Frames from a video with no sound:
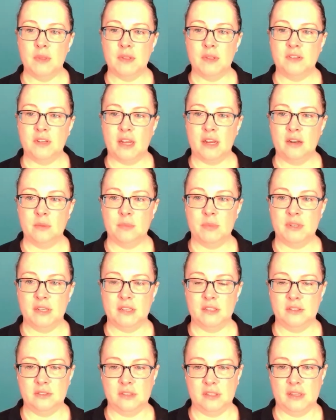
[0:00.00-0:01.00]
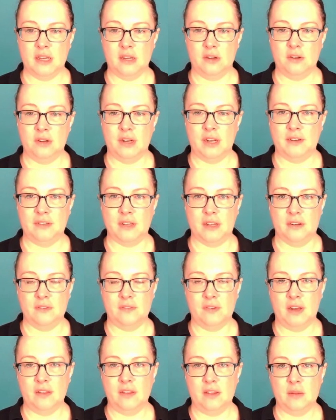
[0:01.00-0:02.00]
data potentially that could
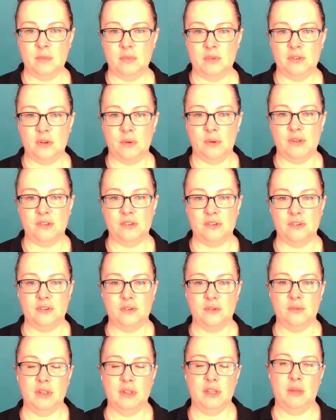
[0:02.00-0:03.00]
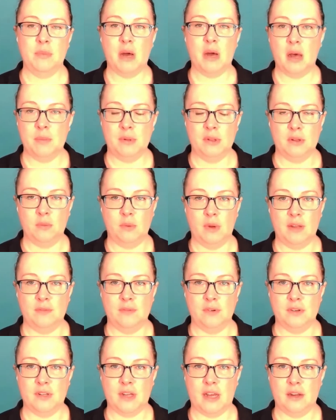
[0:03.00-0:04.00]
identify them. So it's just a really popular way
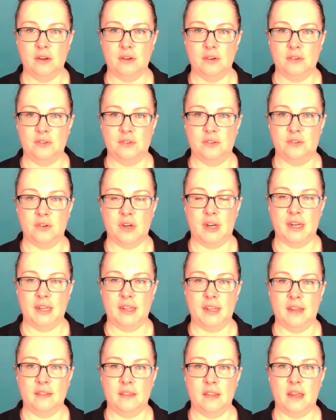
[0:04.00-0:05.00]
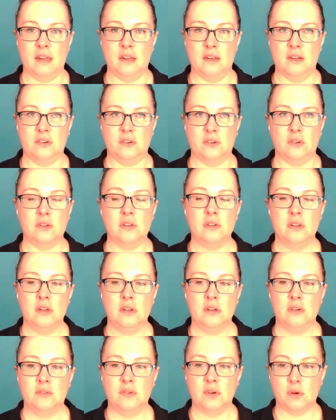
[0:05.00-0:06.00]
for attackers to try to get that initial
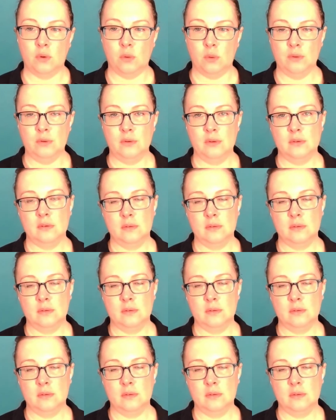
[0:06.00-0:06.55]
foothold.